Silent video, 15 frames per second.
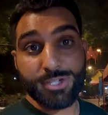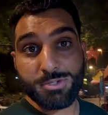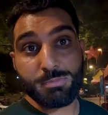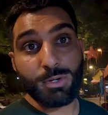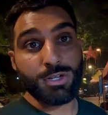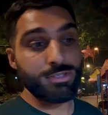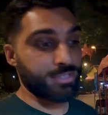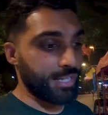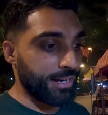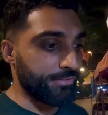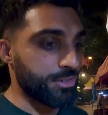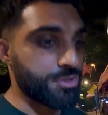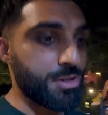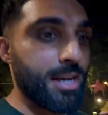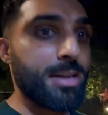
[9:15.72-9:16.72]
fish balls. I
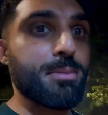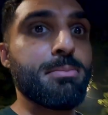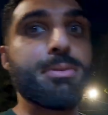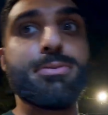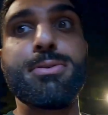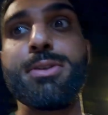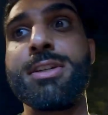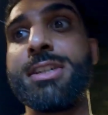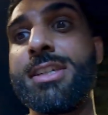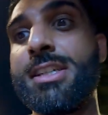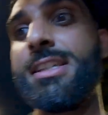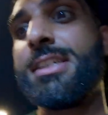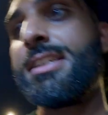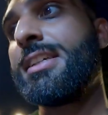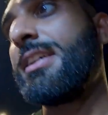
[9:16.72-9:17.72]
haven't tried them before.
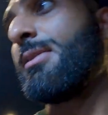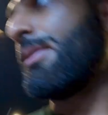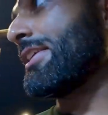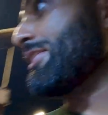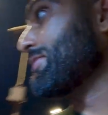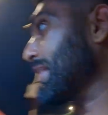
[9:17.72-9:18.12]
What are